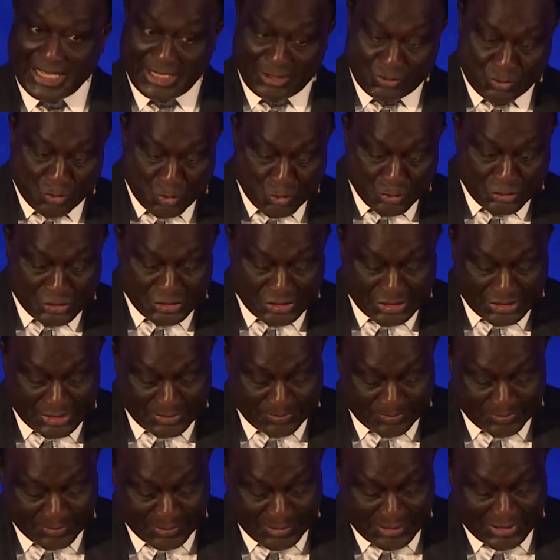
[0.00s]
goods,
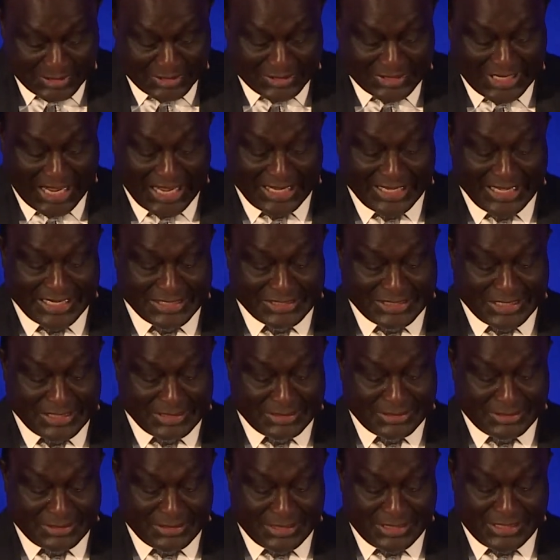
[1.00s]

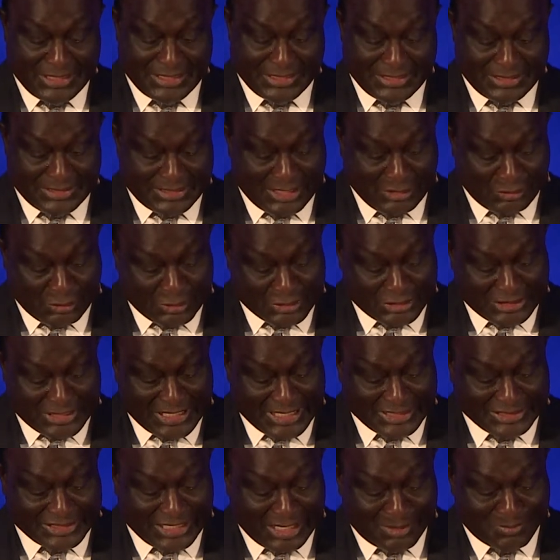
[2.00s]
targeting the
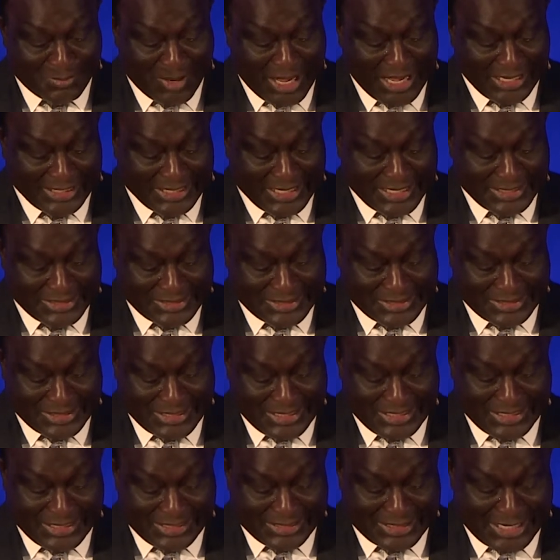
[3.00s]
continental market,
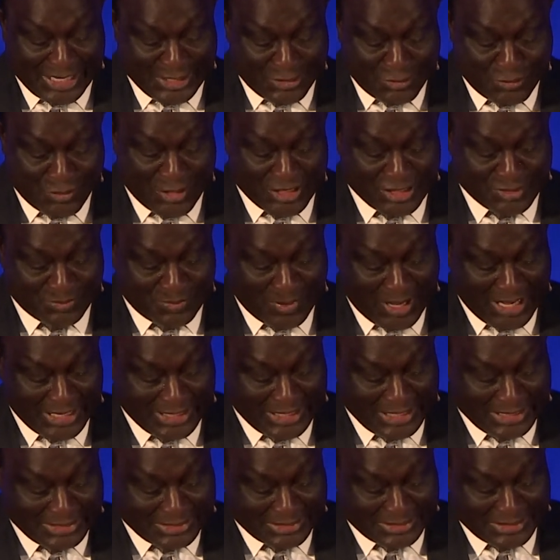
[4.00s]
the US
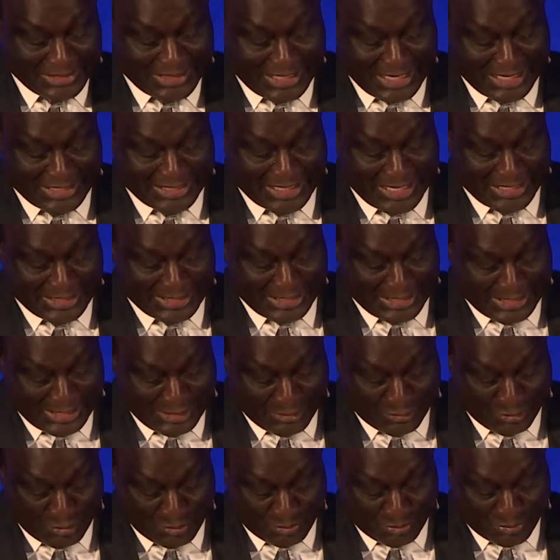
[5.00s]
market, and then
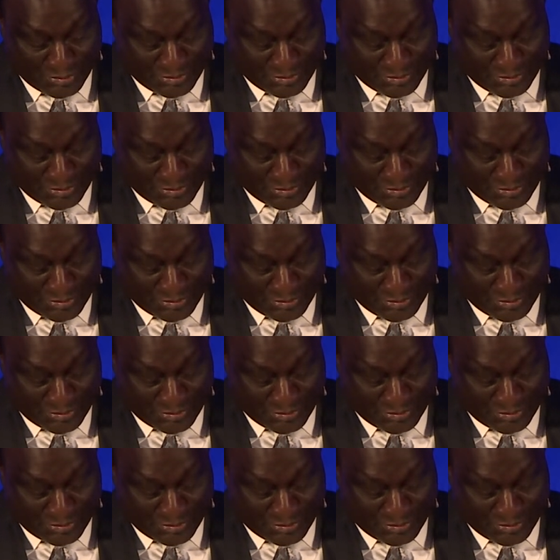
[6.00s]
Europe.